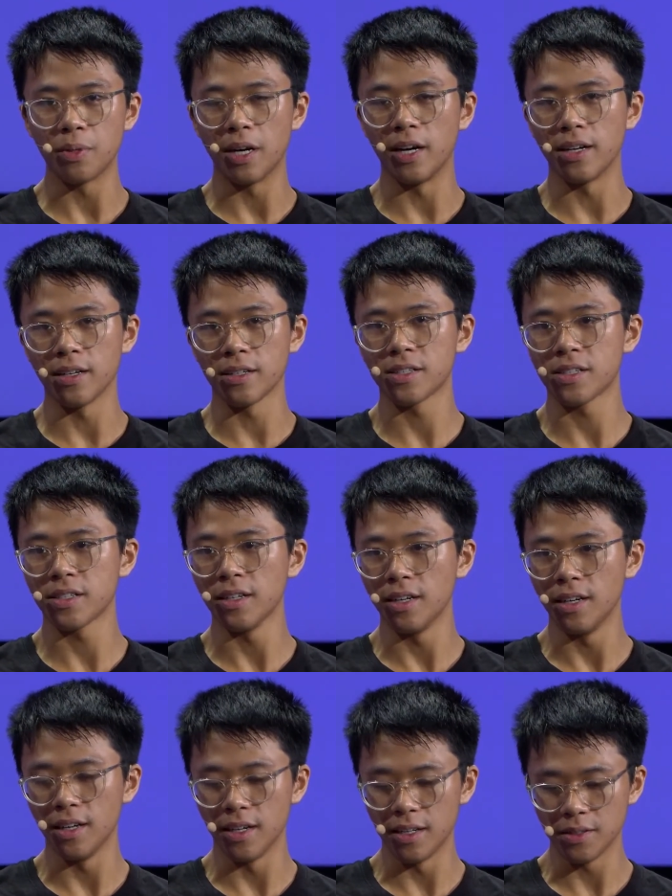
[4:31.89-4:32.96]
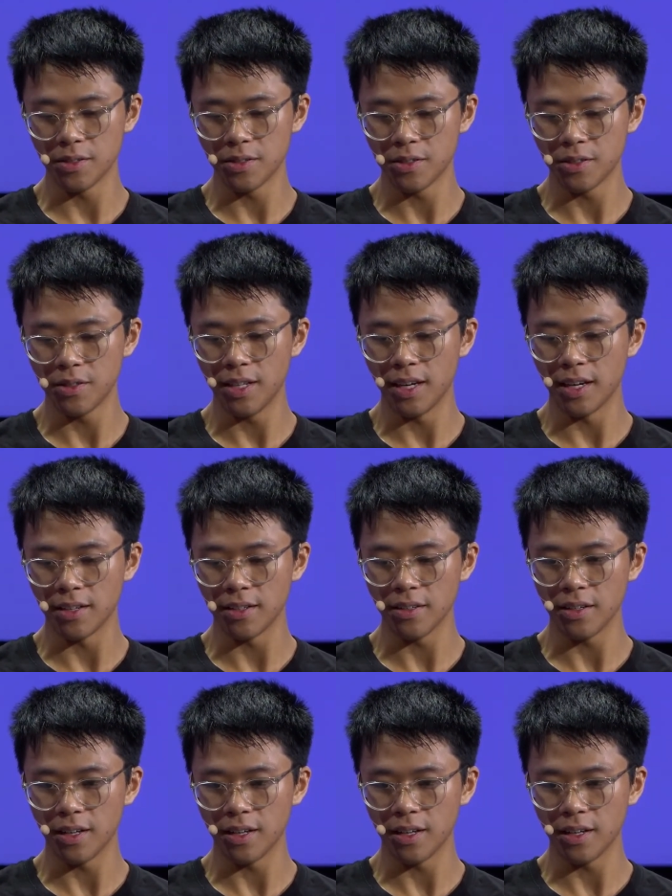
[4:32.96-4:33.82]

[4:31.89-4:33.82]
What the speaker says: products that